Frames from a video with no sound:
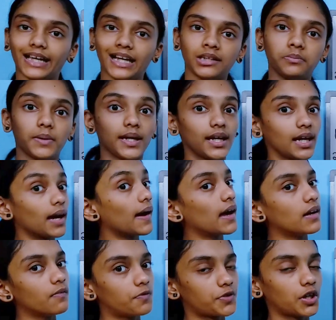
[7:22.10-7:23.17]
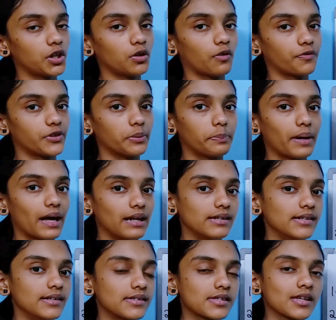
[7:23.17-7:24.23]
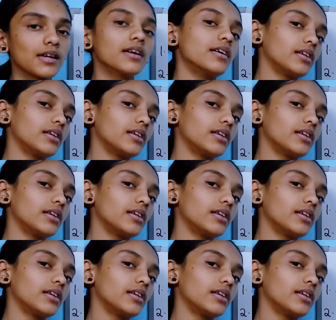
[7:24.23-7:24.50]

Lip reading: can be in front of the palace,